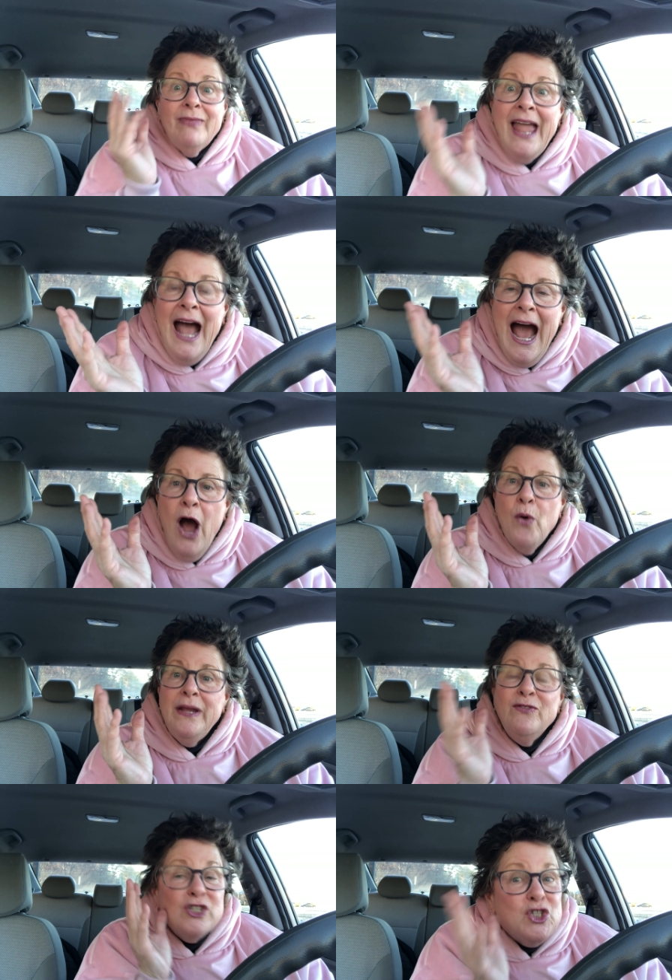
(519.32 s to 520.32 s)
how
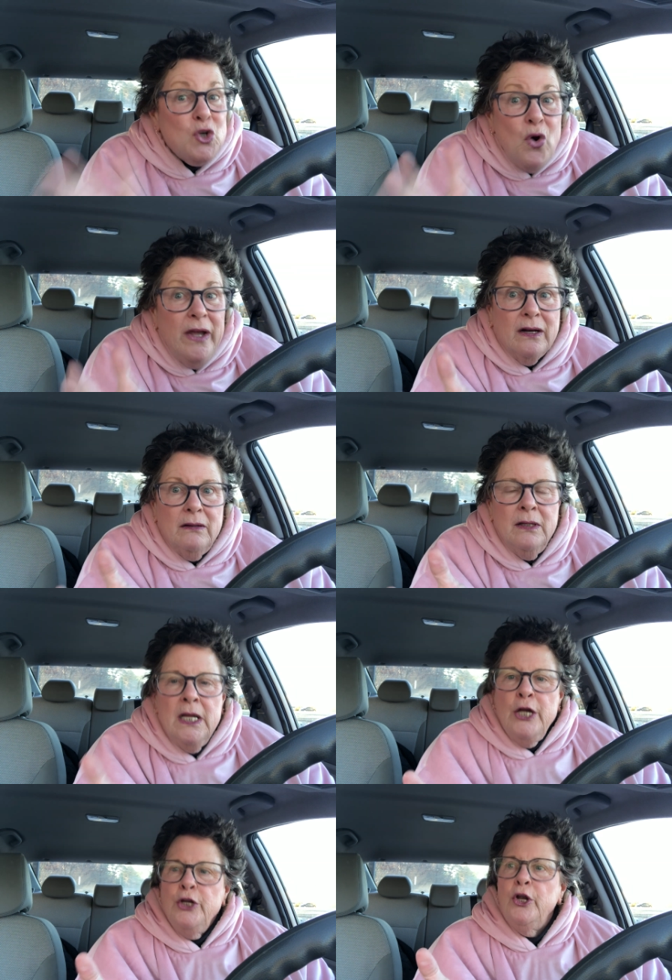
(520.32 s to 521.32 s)
in the soil,
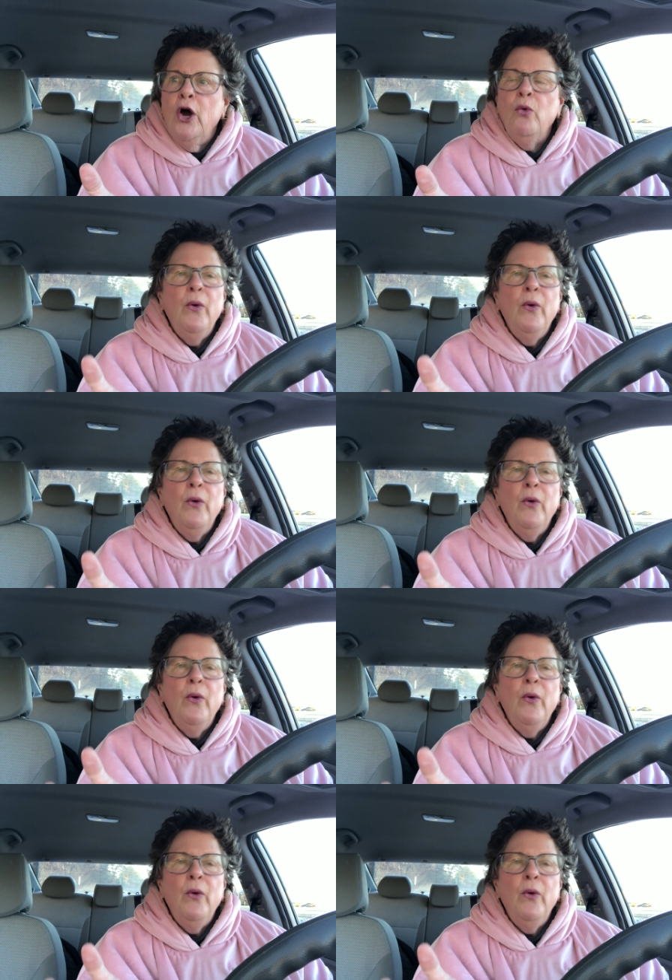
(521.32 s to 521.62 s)
you know,